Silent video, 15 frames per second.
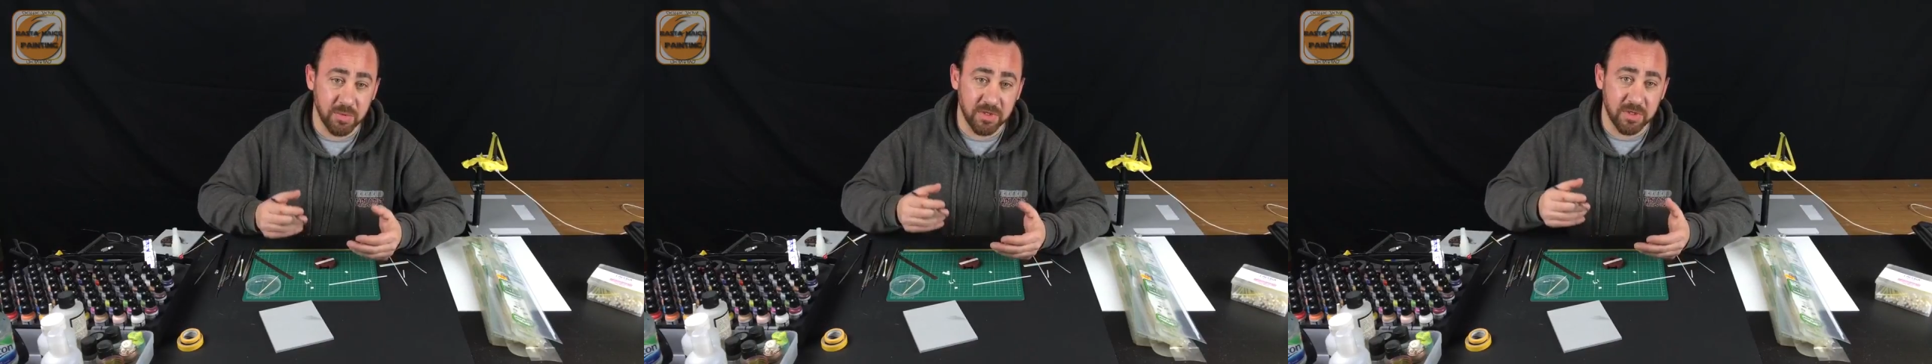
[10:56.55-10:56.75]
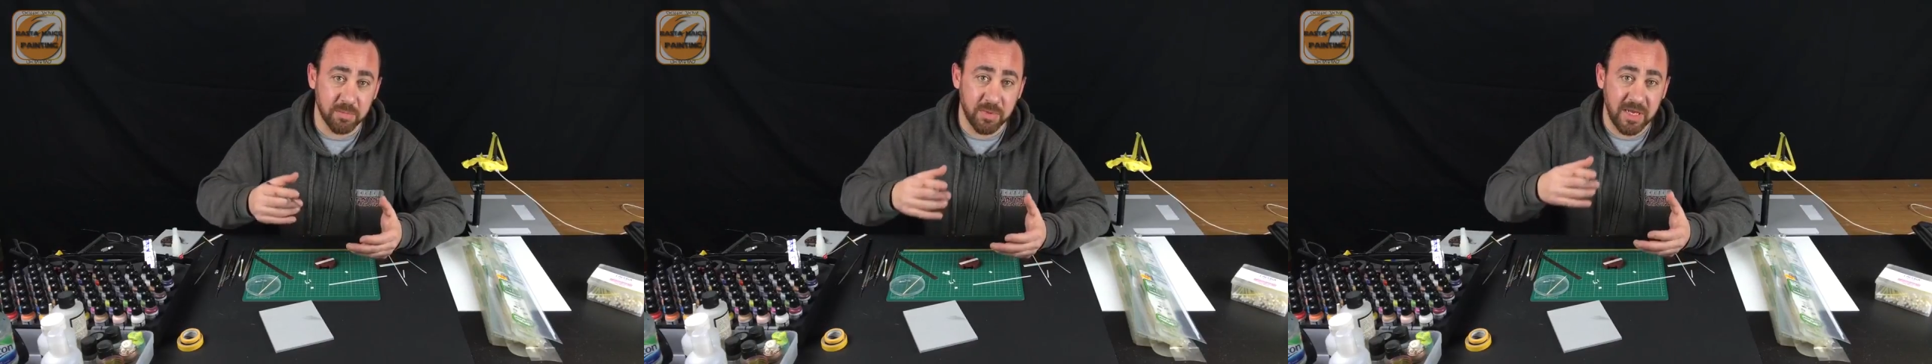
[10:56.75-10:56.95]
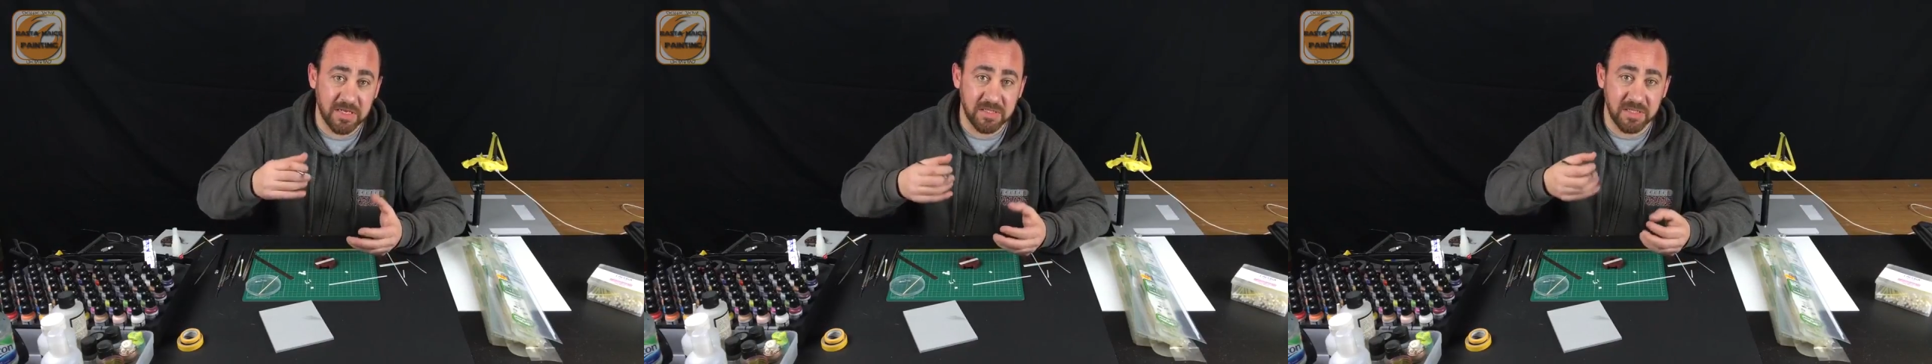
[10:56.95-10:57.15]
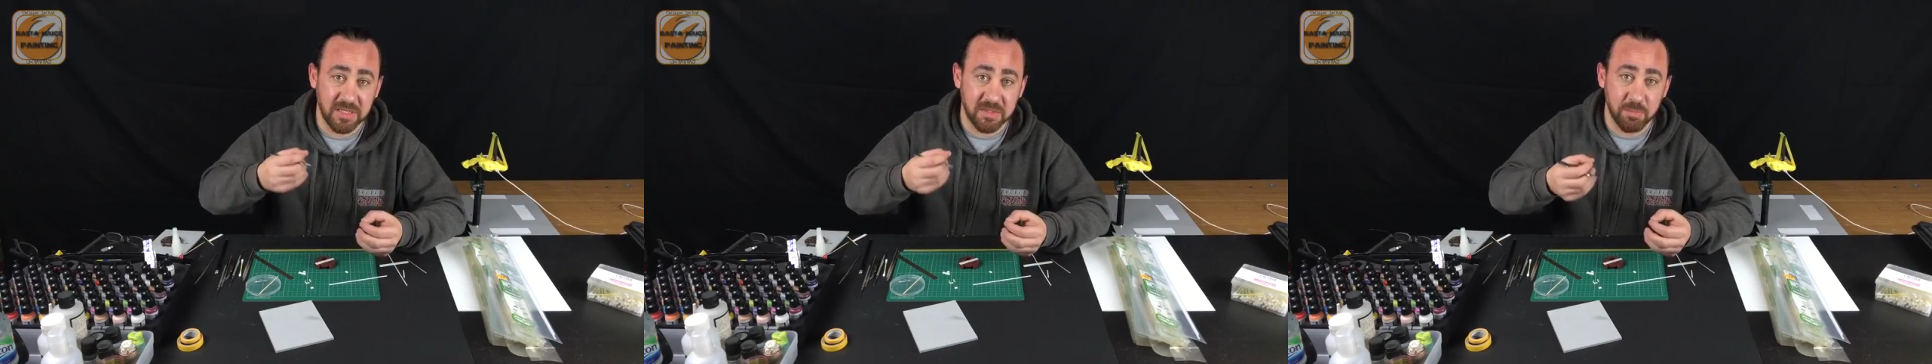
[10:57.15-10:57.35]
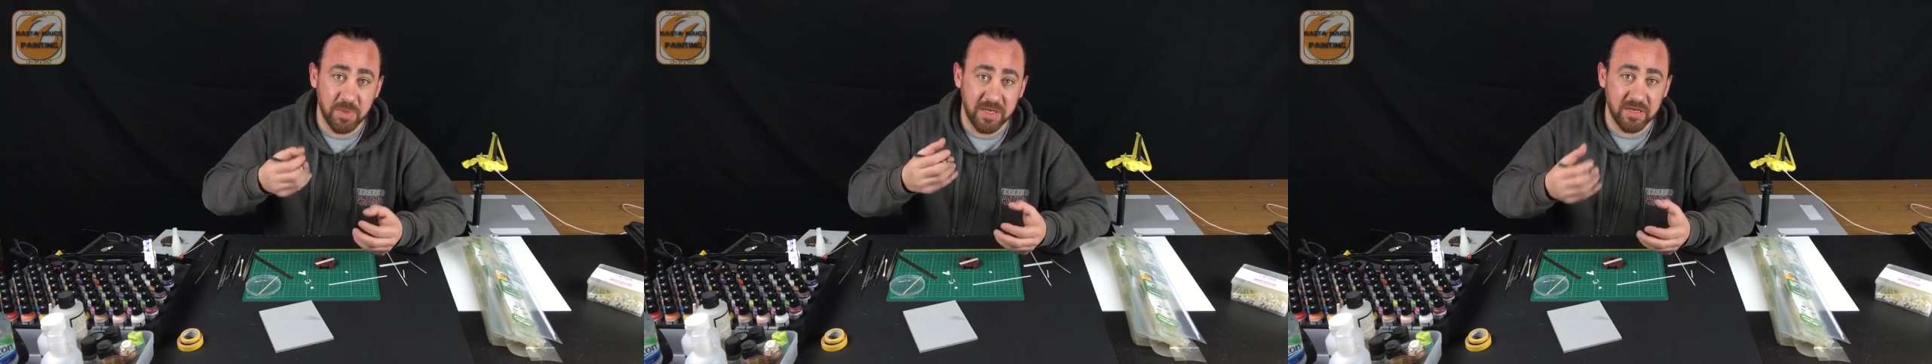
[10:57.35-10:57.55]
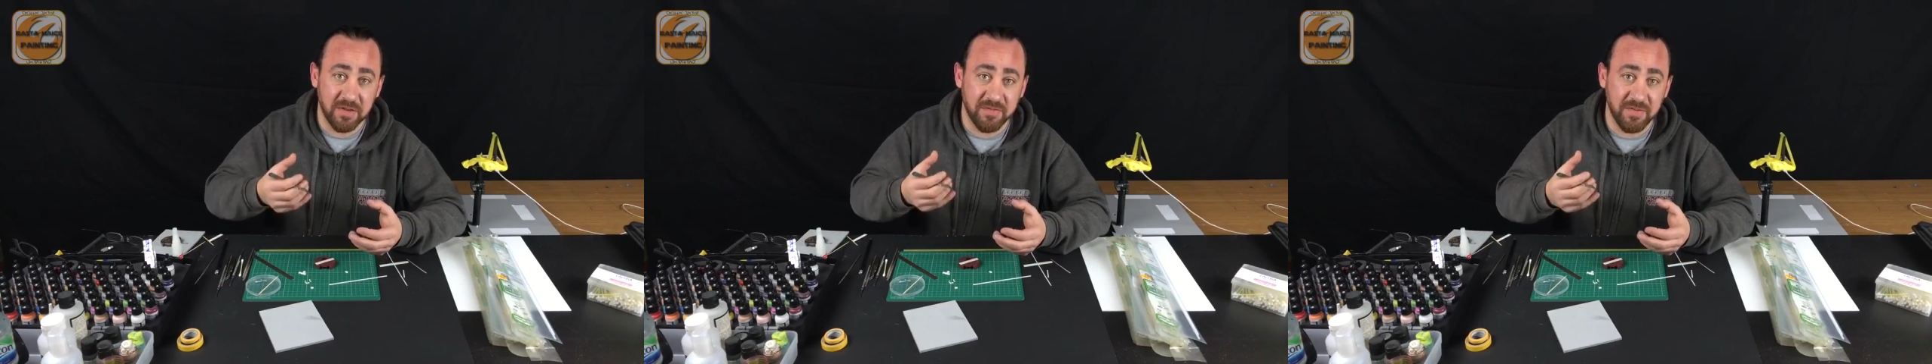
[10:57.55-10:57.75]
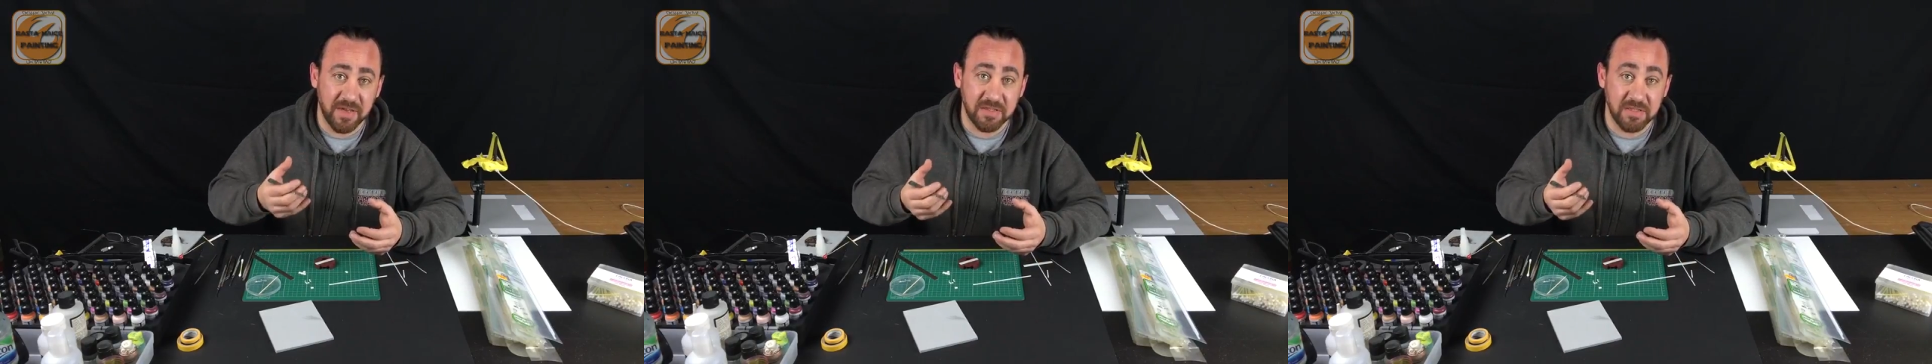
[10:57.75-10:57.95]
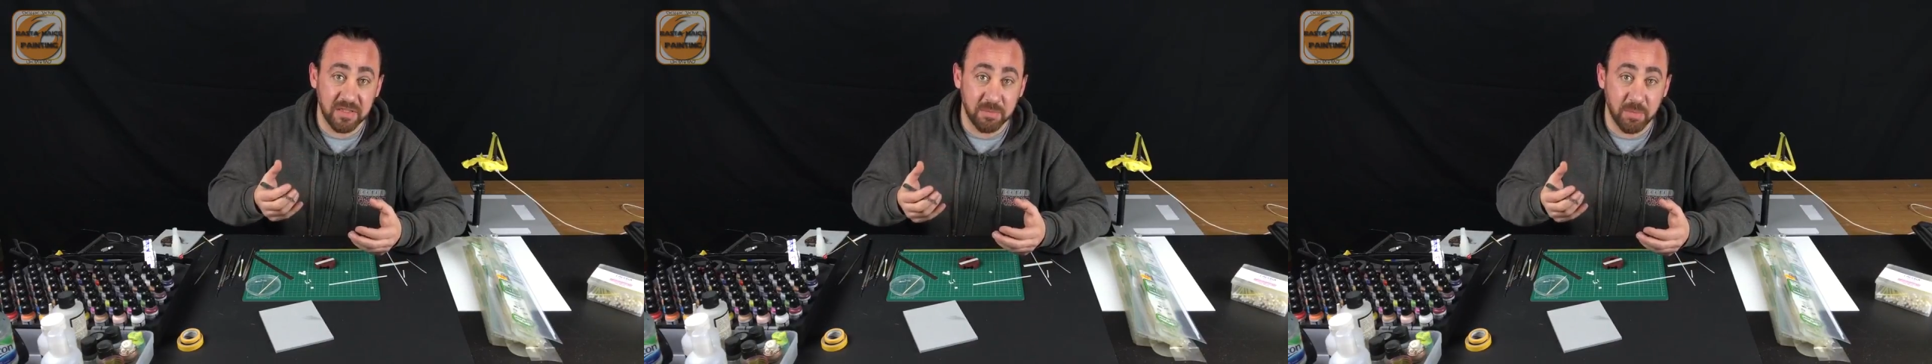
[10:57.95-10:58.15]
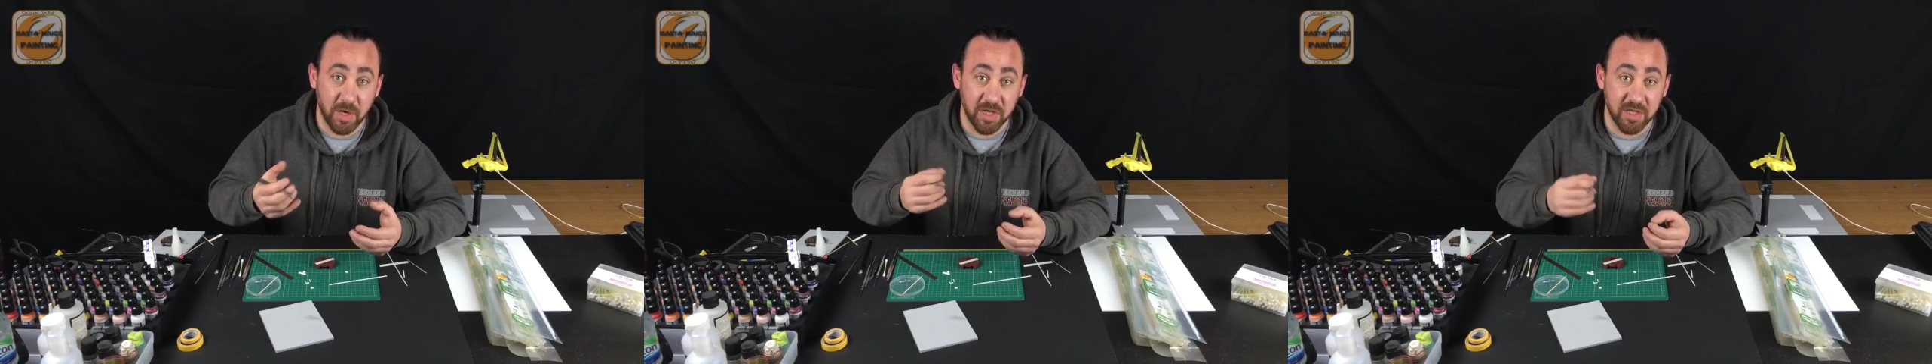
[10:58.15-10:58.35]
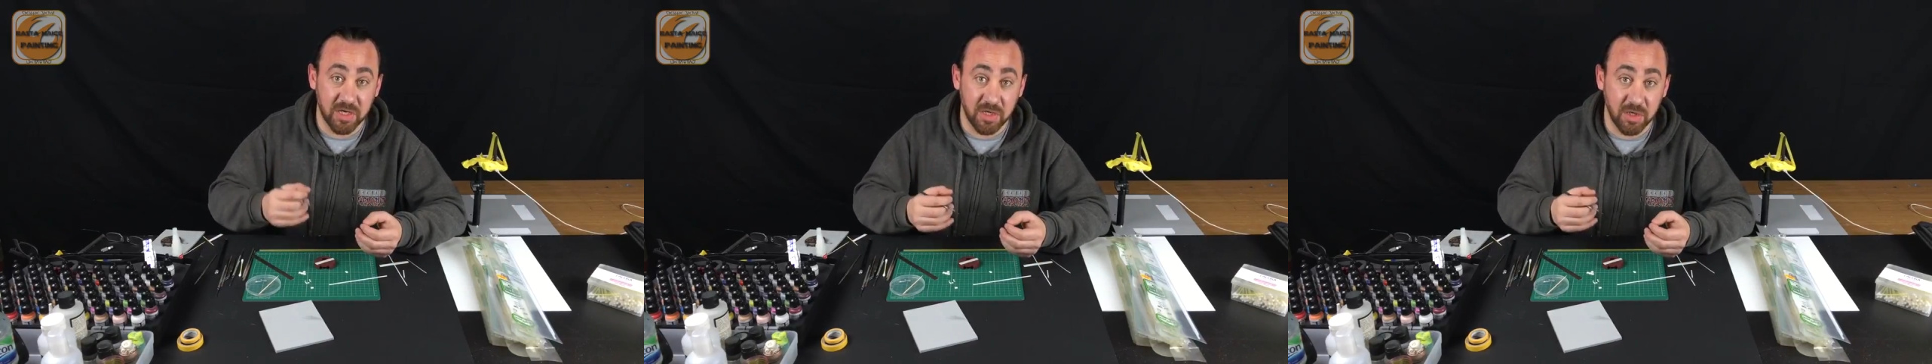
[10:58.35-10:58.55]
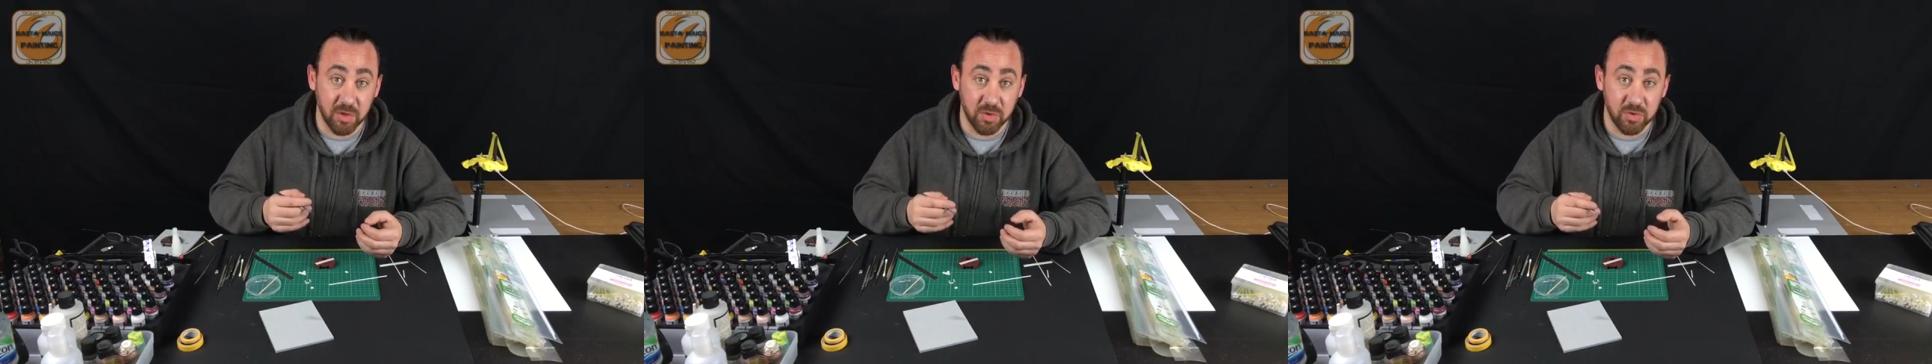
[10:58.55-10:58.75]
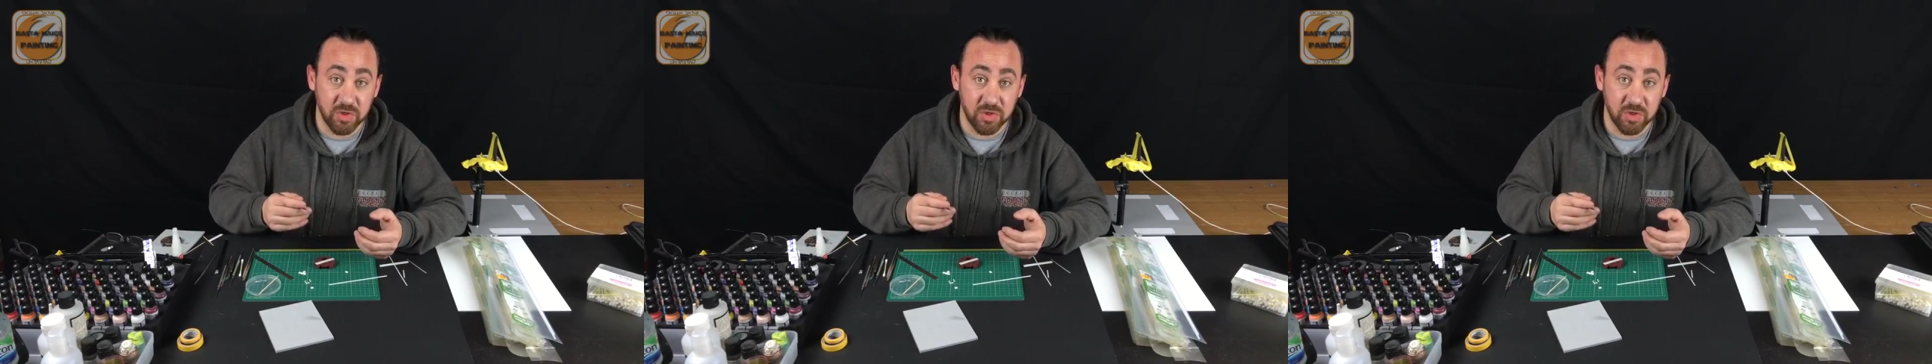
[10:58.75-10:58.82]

but the plastic's been affected by the glue.